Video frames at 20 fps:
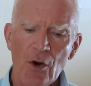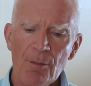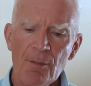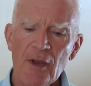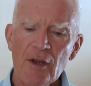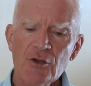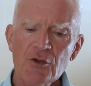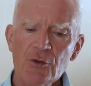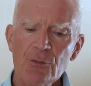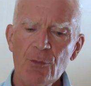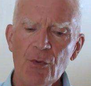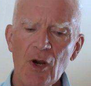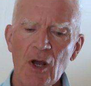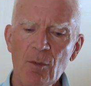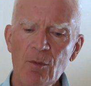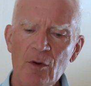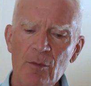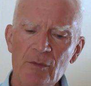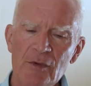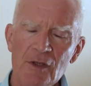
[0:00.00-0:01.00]
a major
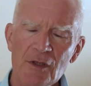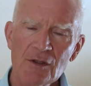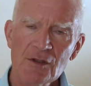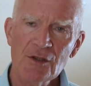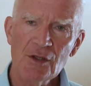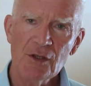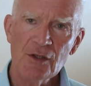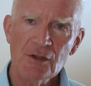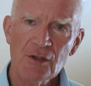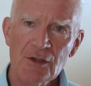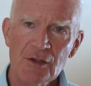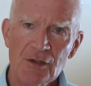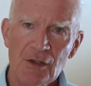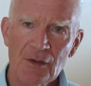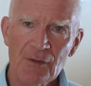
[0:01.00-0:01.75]
problem in Jesus'